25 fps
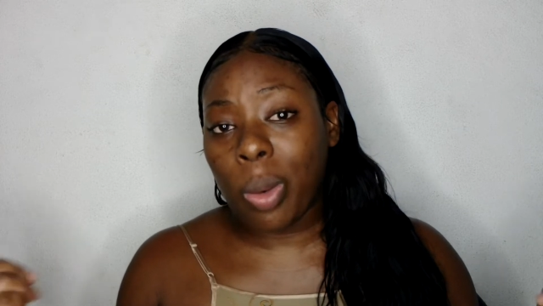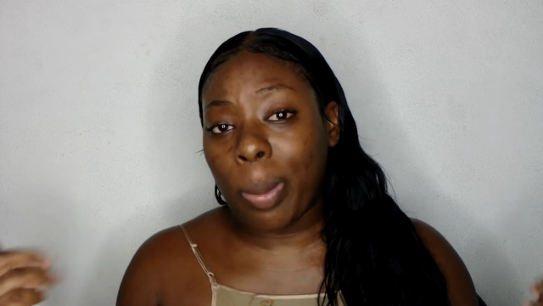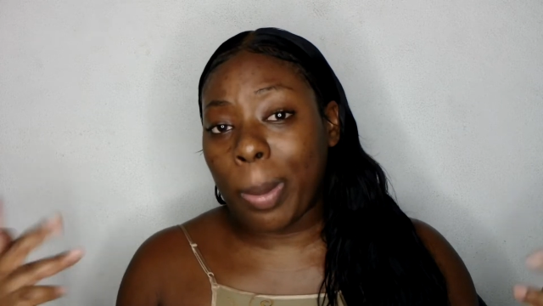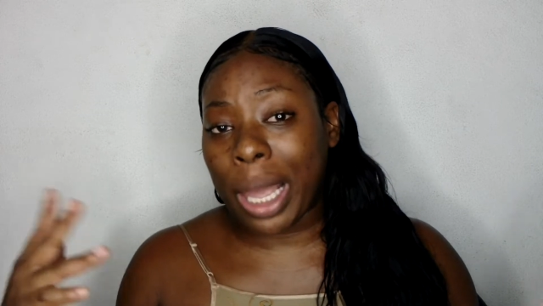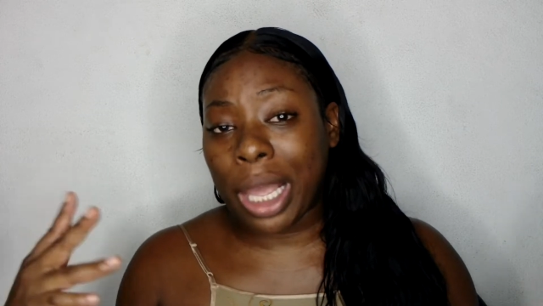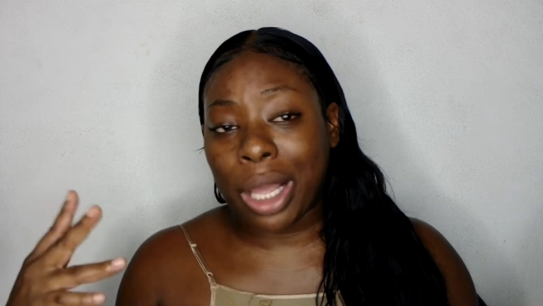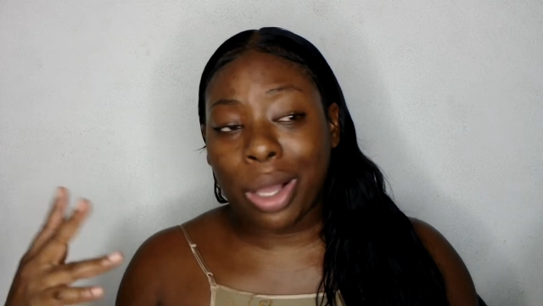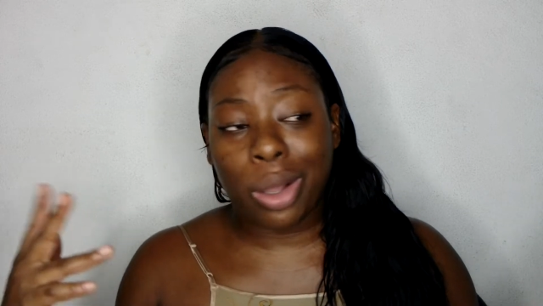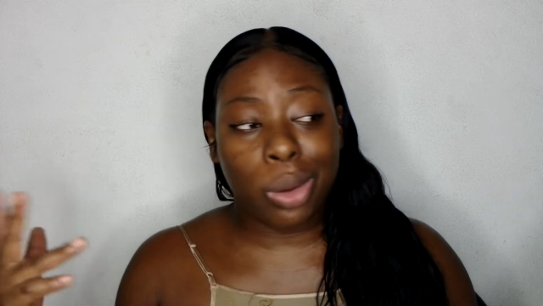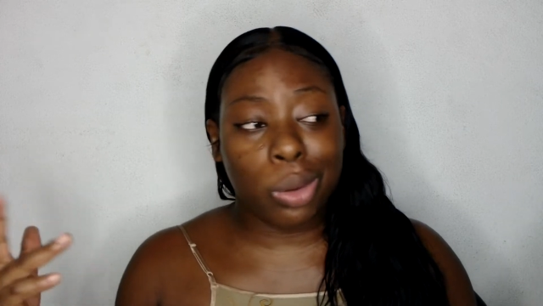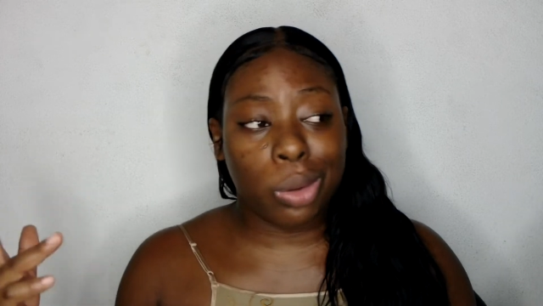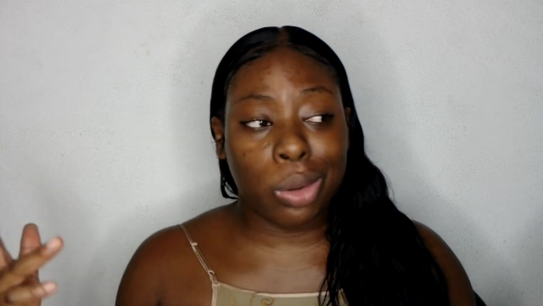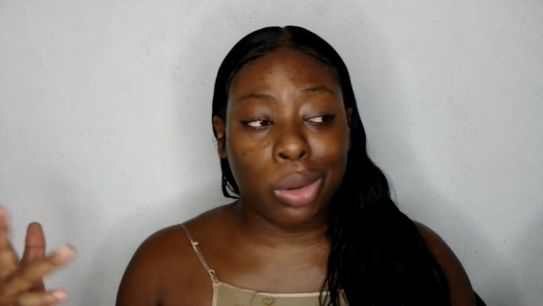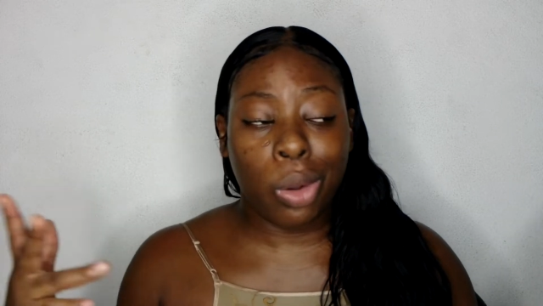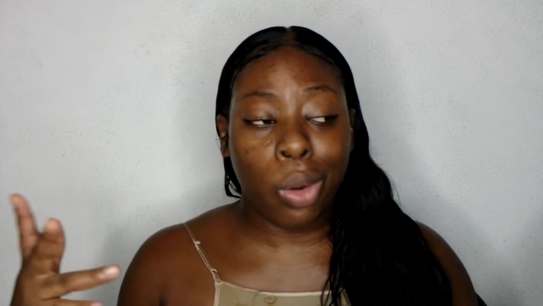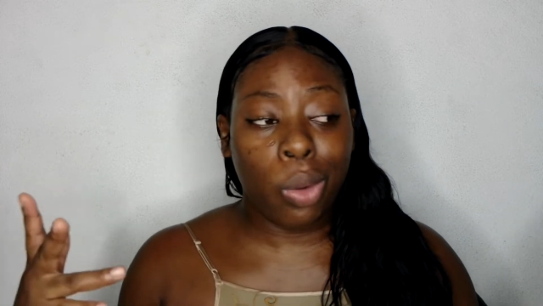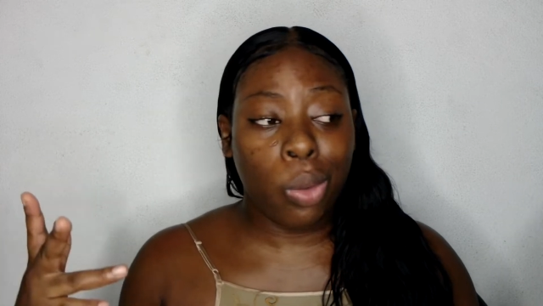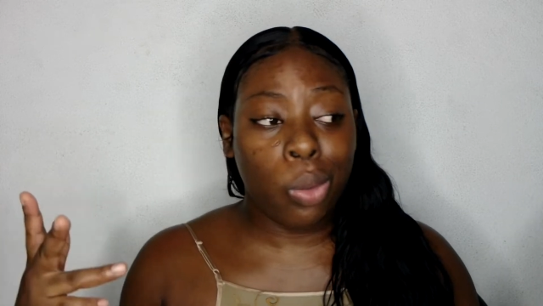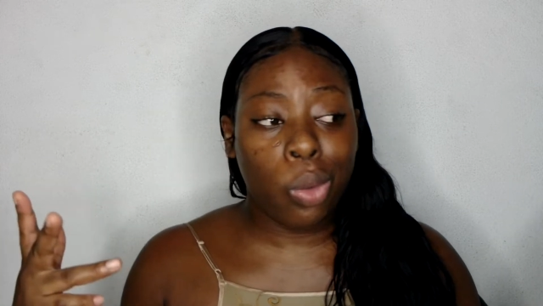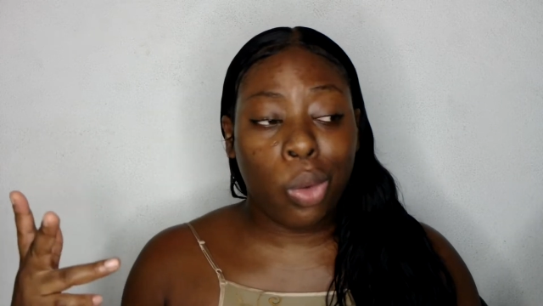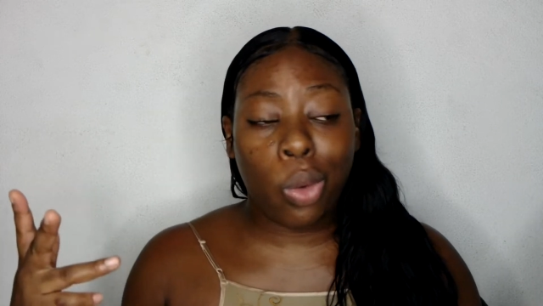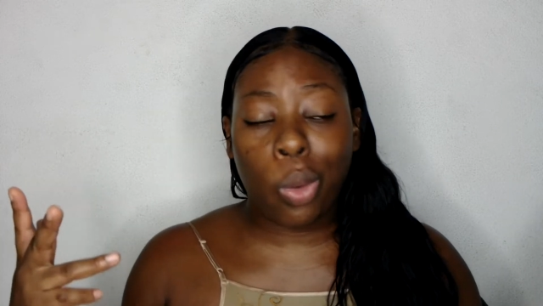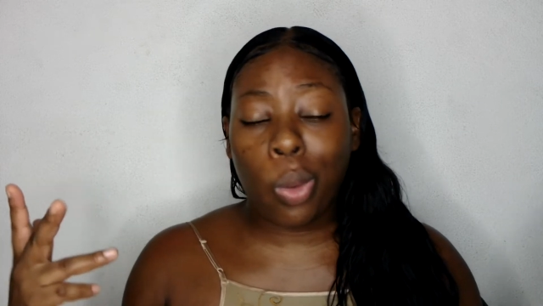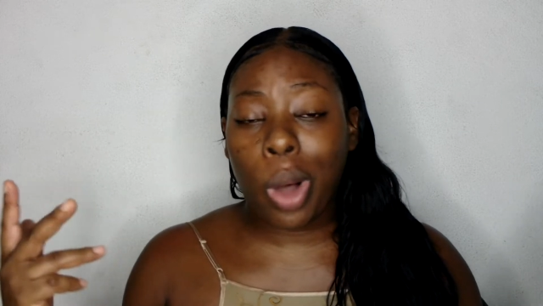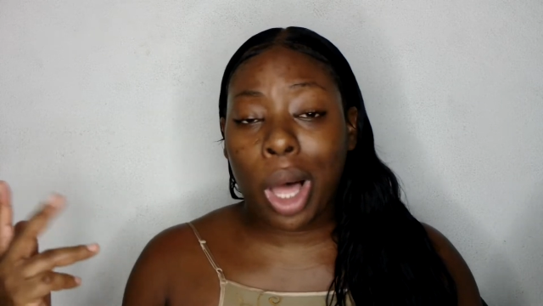my low
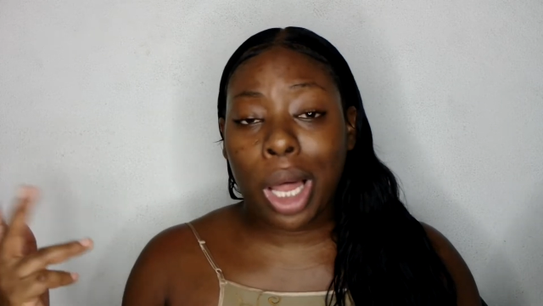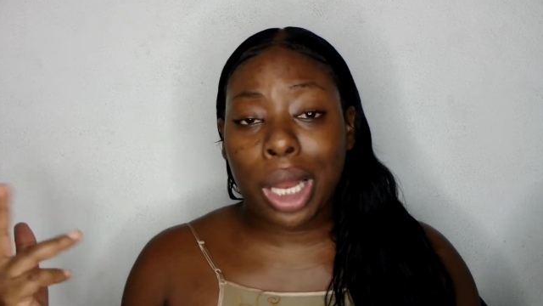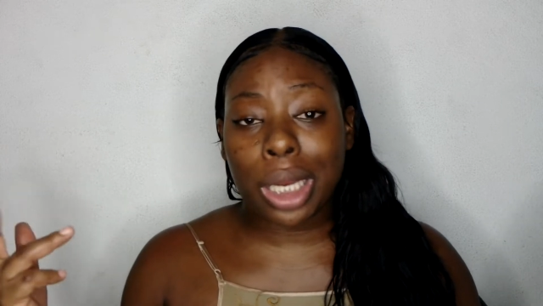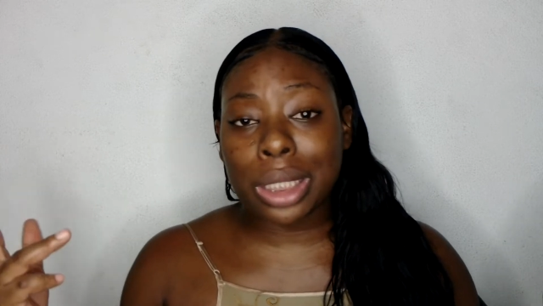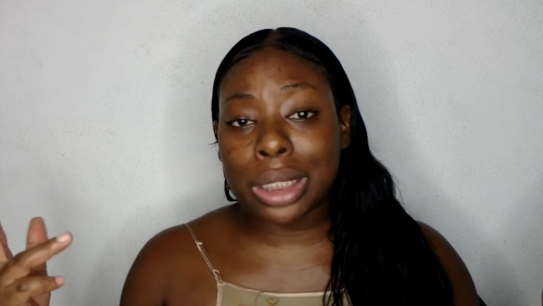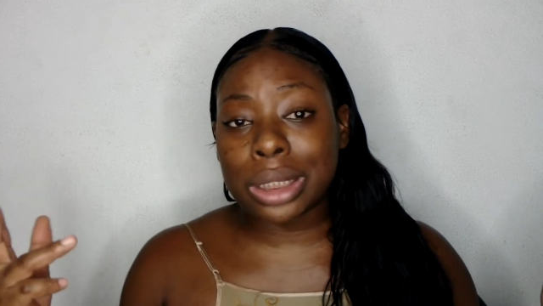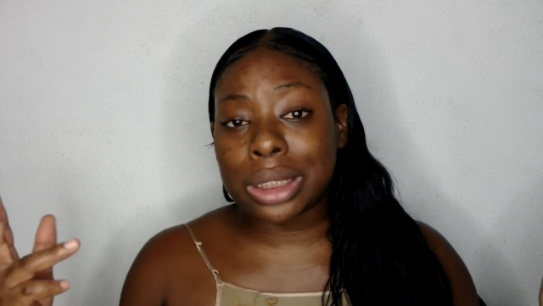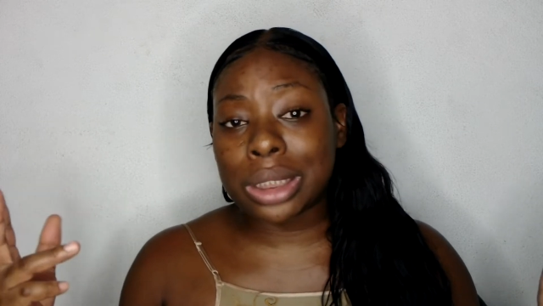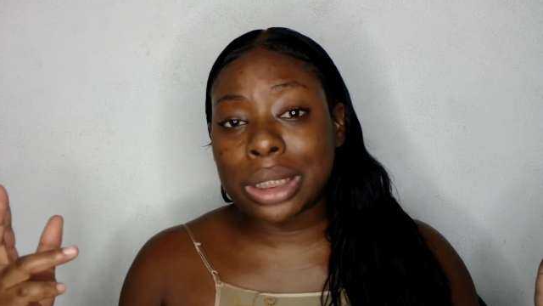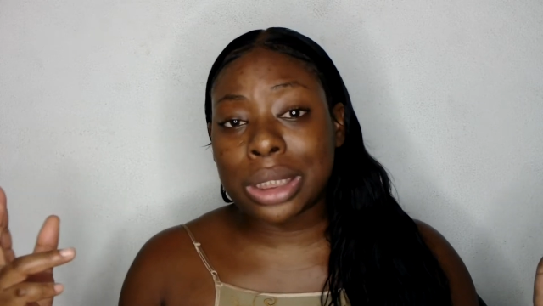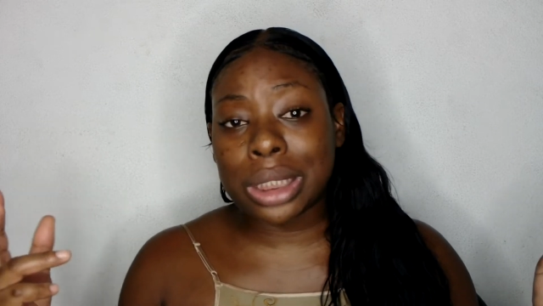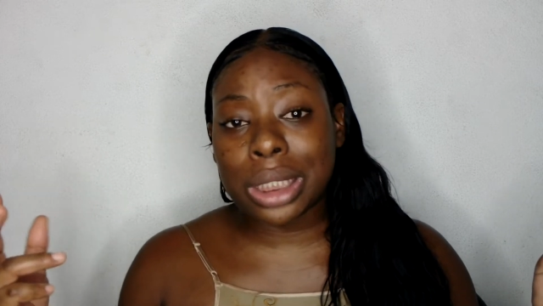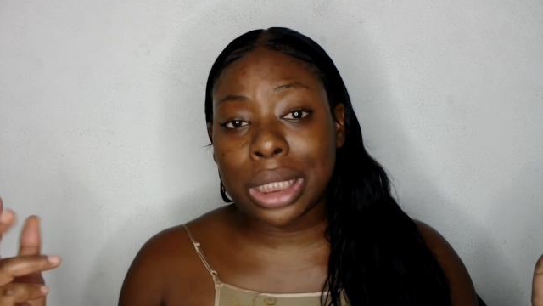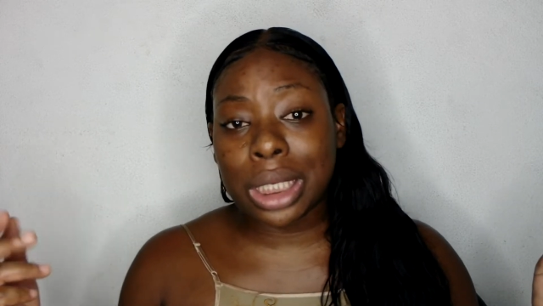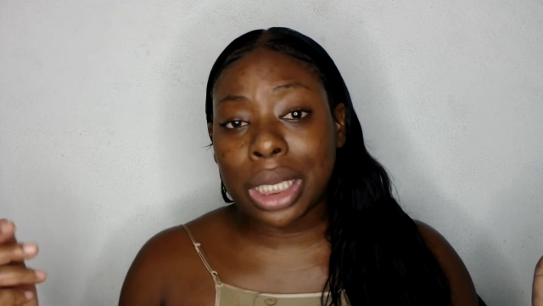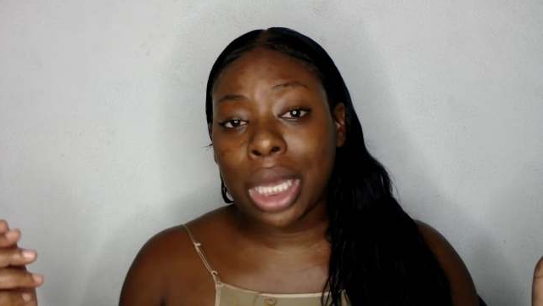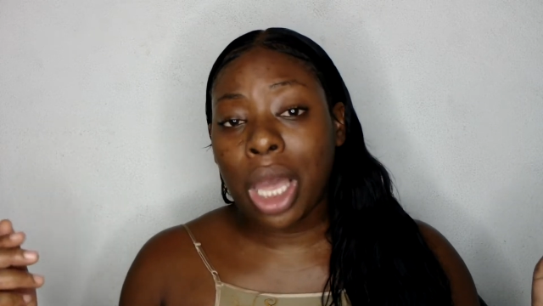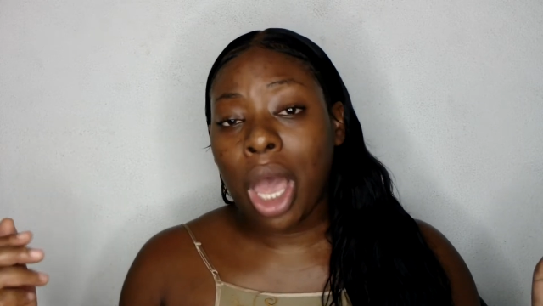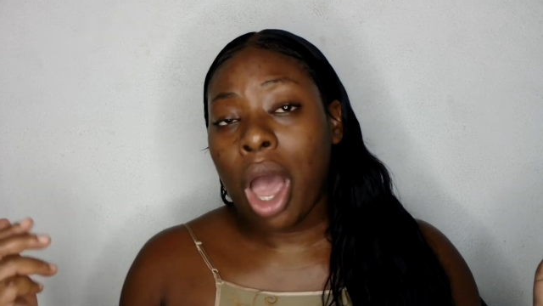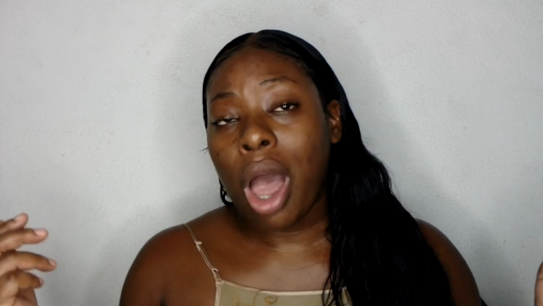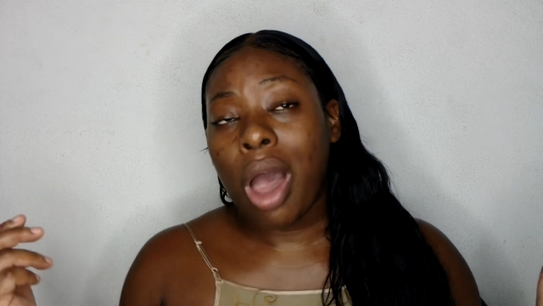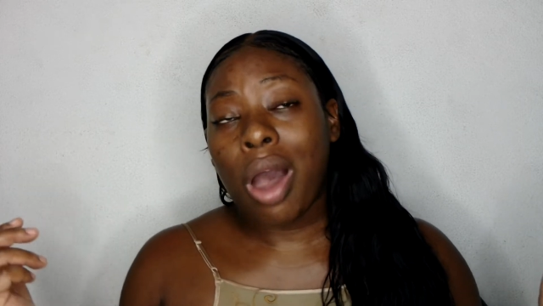quality